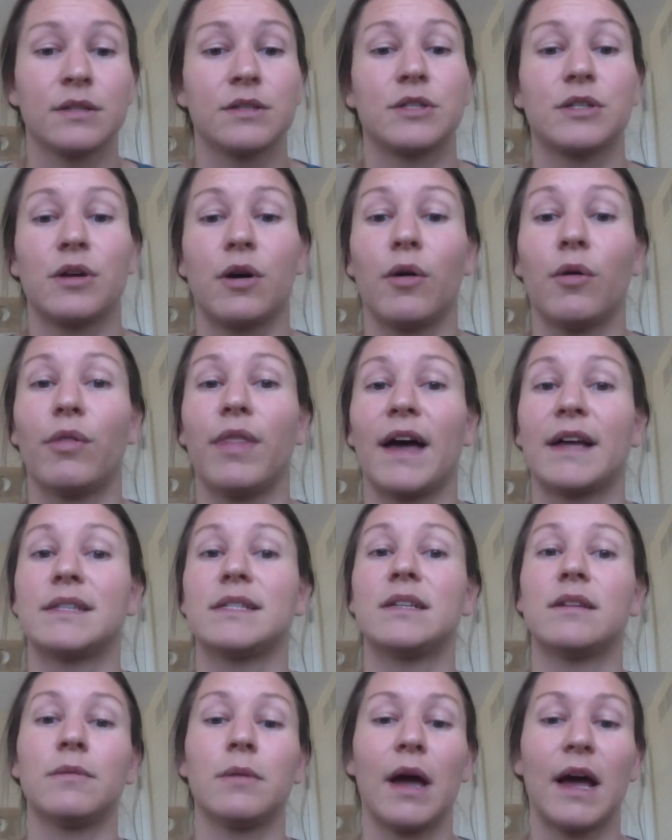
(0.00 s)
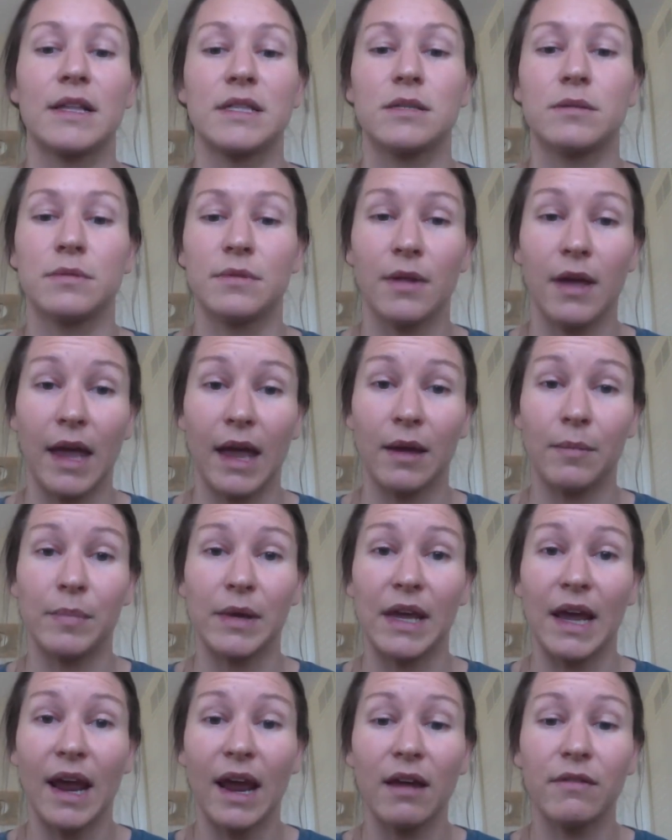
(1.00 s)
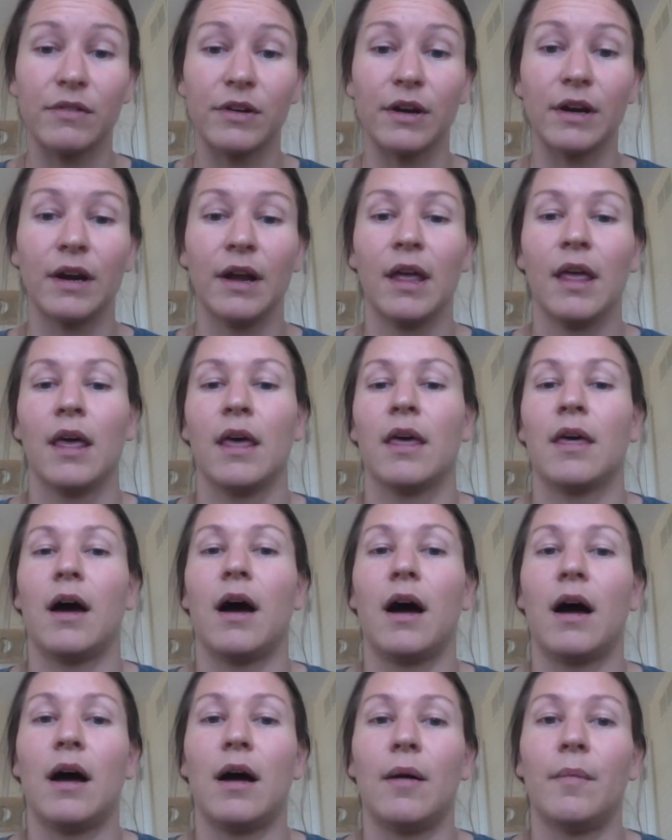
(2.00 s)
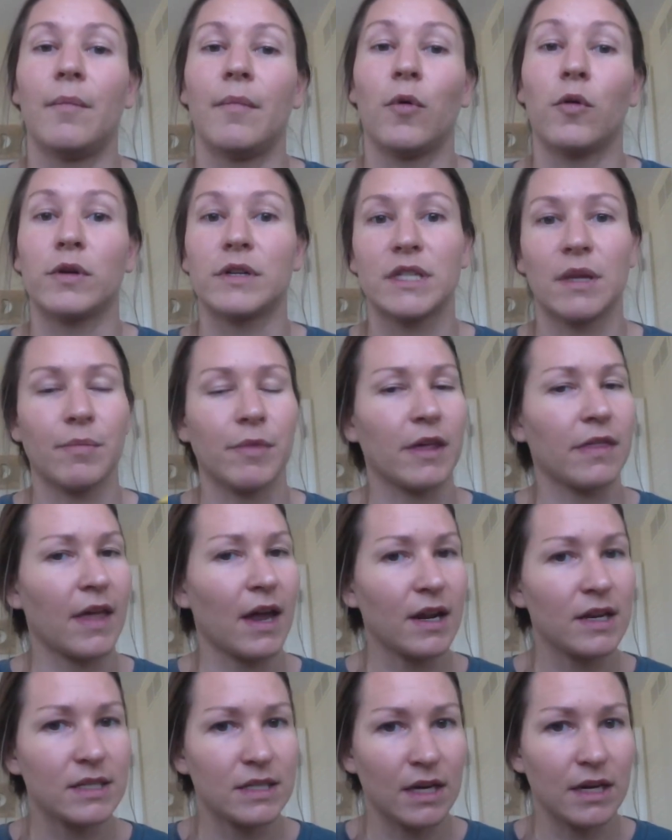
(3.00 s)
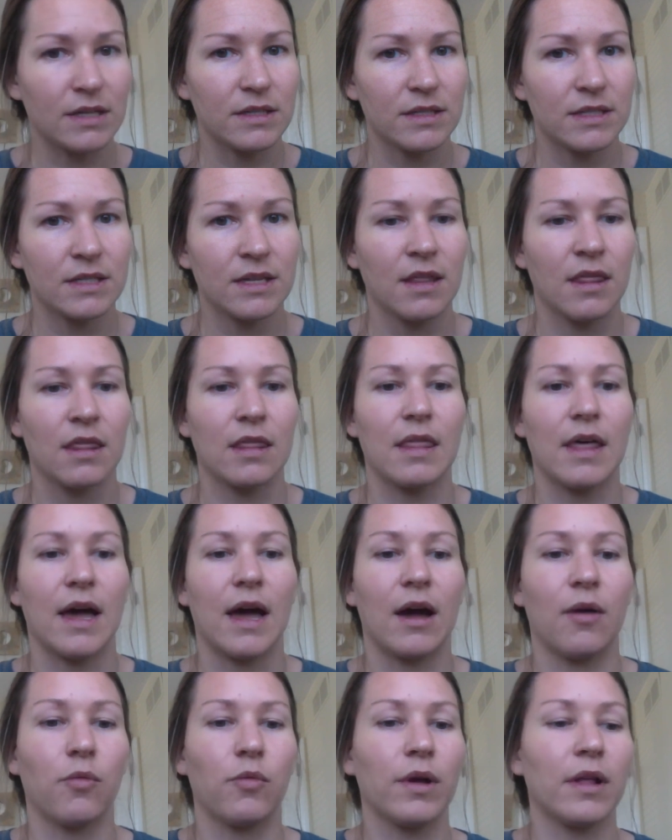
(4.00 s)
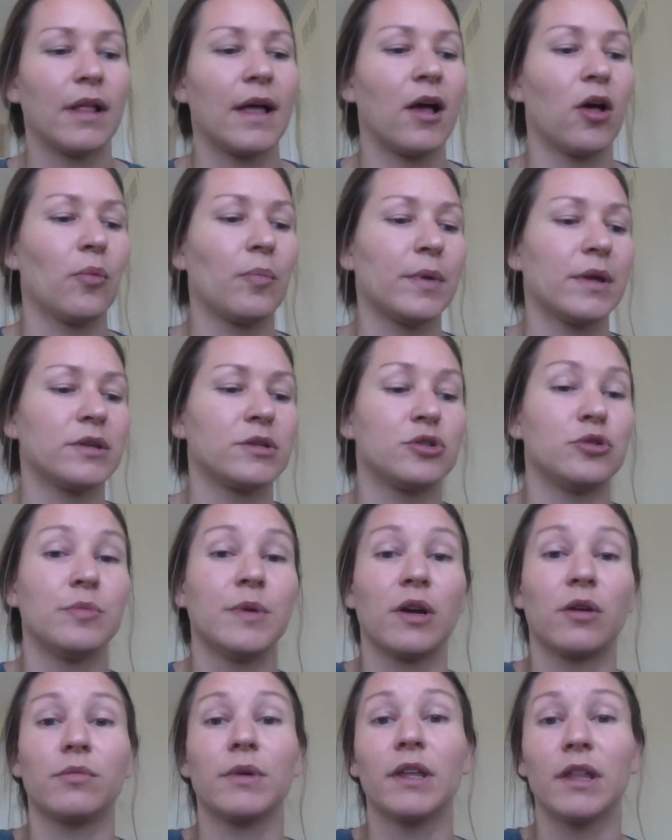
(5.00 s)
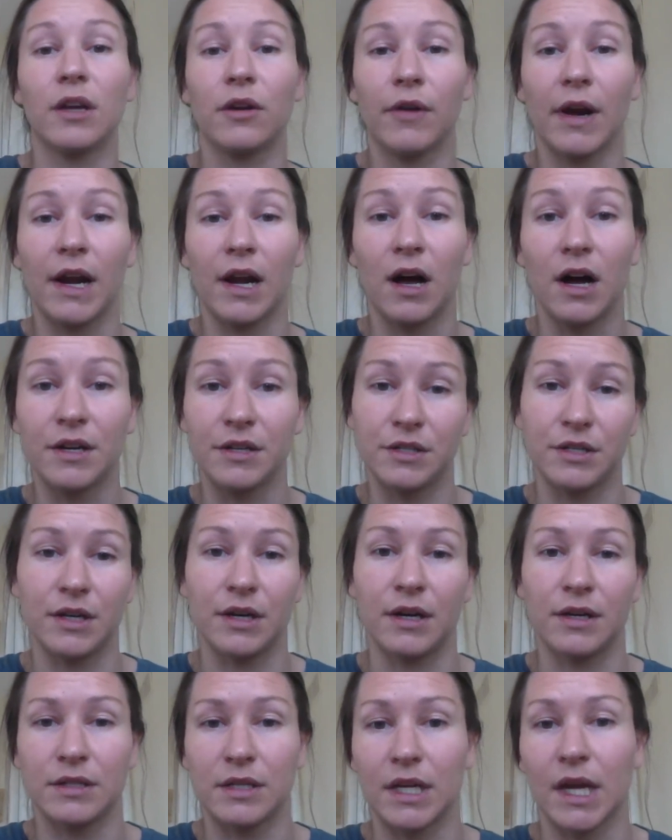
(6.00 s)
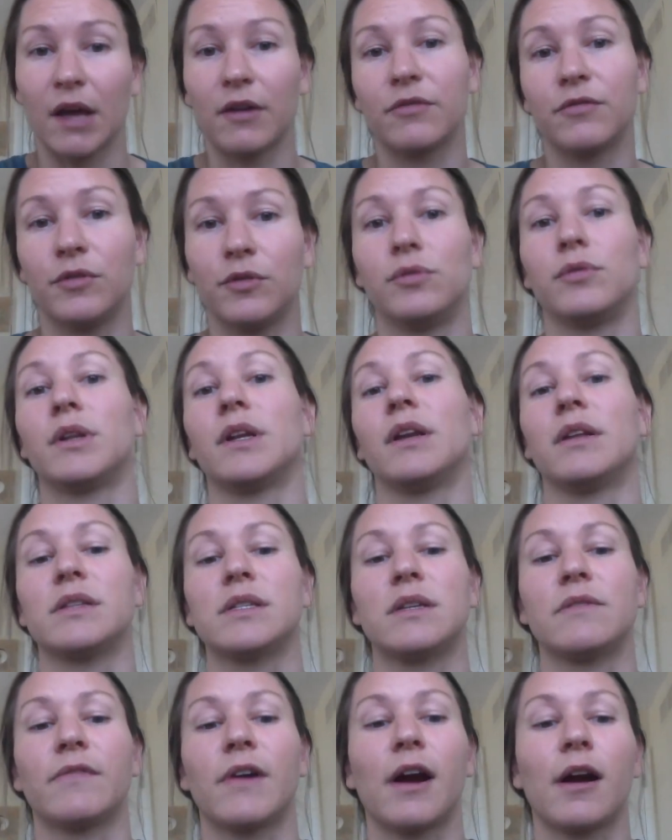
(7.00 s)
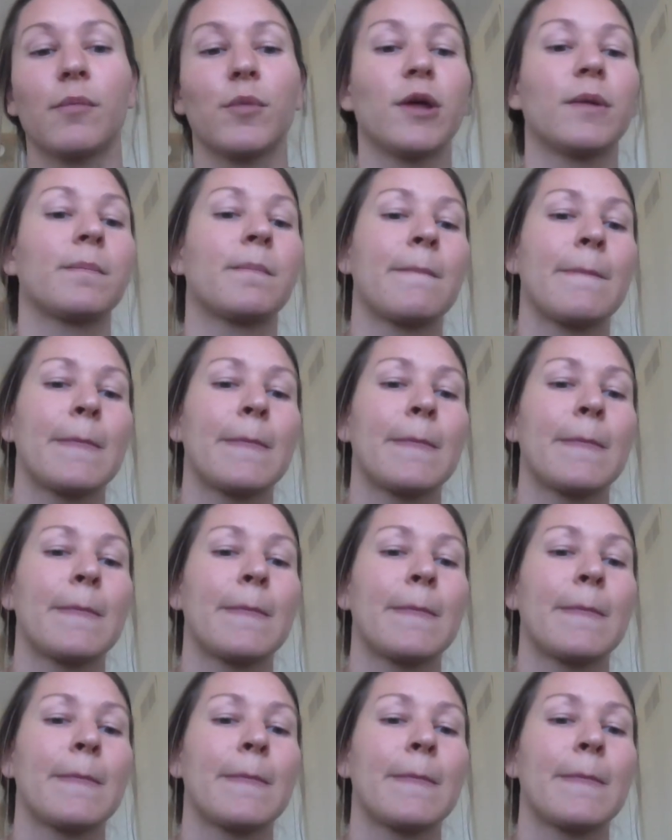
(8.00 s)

So that's a behavior or something that it does that will help it to be a really great hunter to get food in its environment.